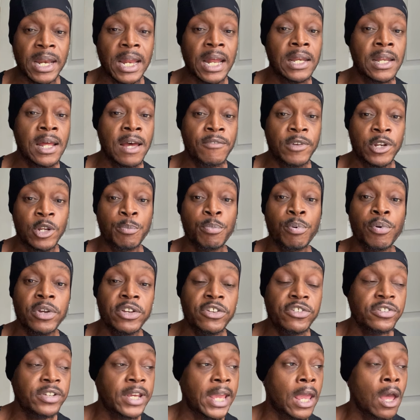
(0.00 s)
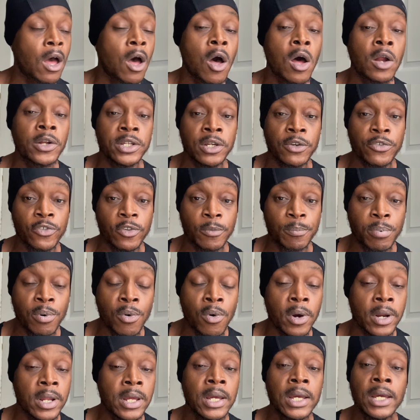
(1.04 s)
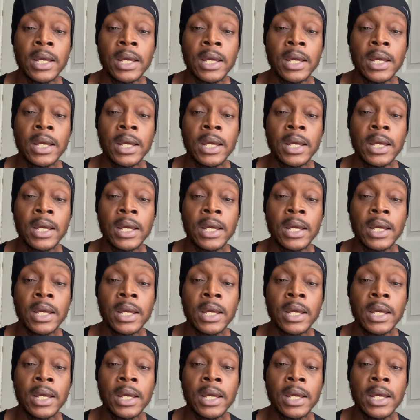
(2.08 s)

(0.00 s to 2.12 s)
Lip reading: I love and appreciate all your support.